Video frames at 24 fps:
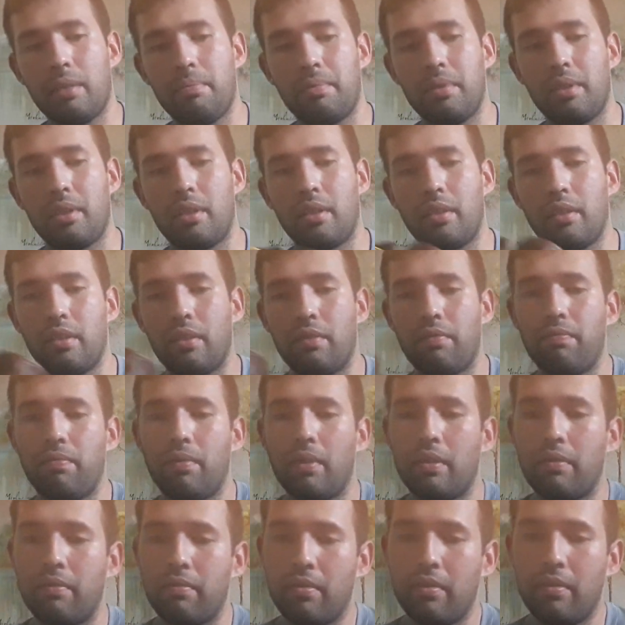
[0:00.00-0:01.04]
your
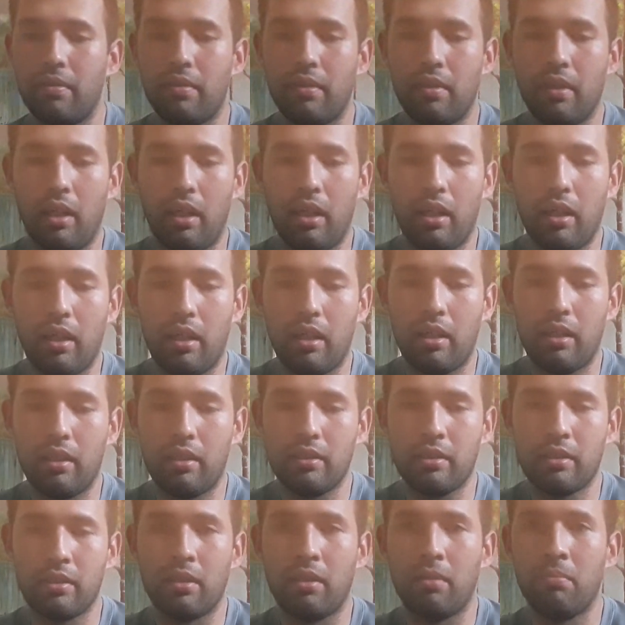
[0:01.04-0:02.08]
foot
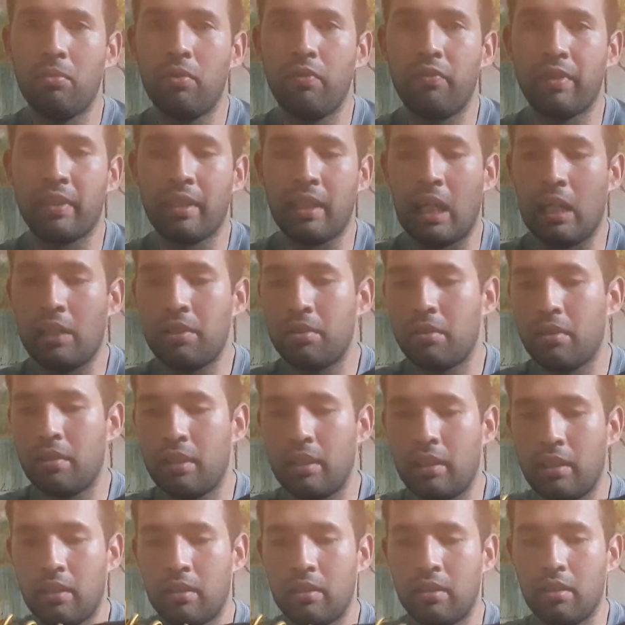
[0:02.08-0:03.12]
moving
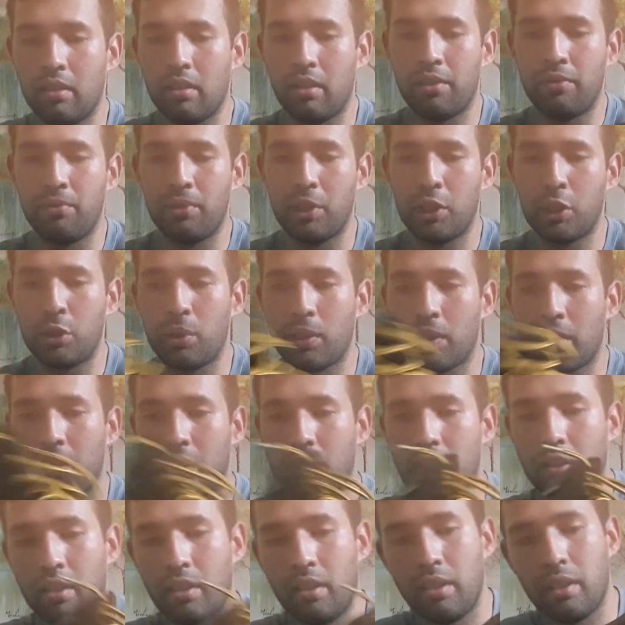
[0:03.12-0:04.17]
naturally and
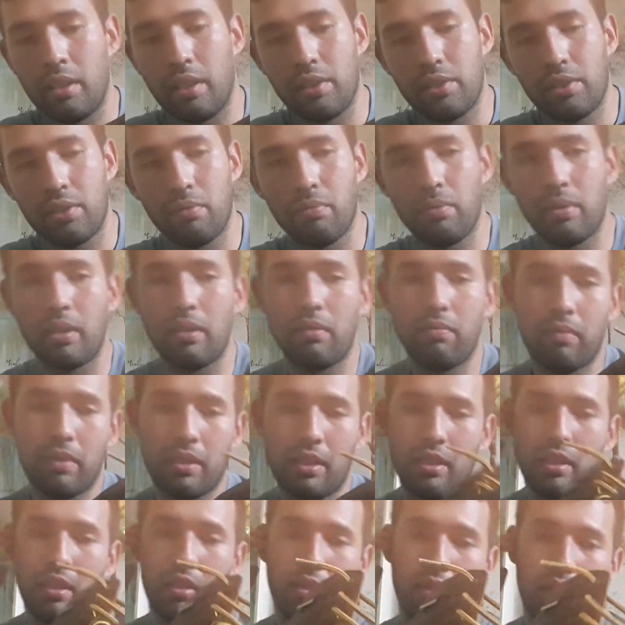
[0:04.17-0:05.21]
unrestricted as you would
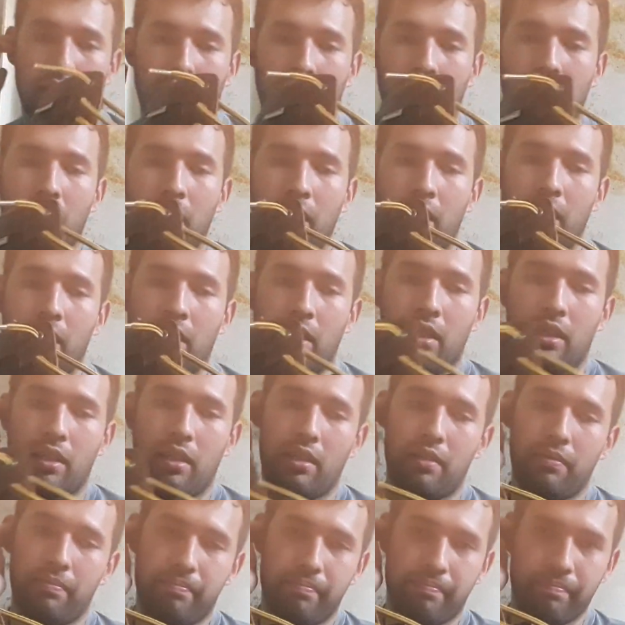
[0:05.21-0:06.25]
with a
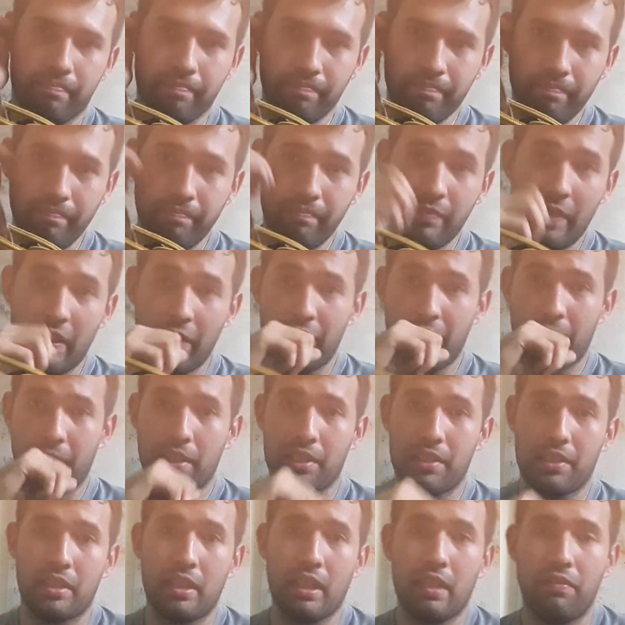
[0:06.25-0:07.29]
very
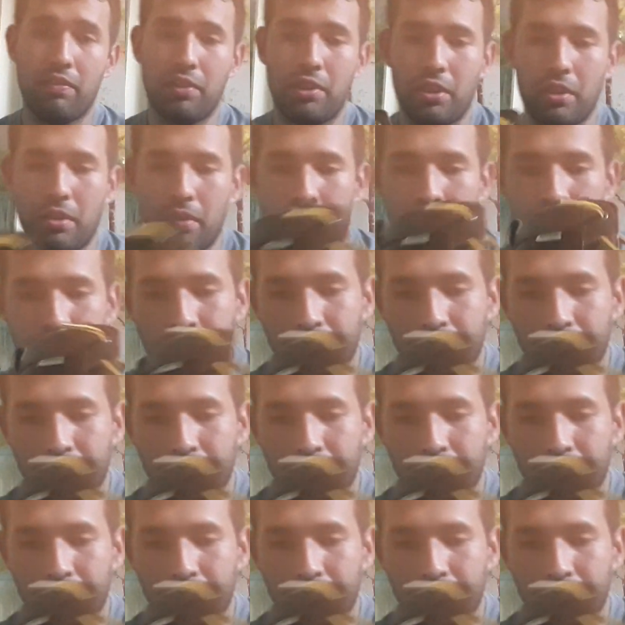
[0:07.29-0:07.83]
stiff shoe.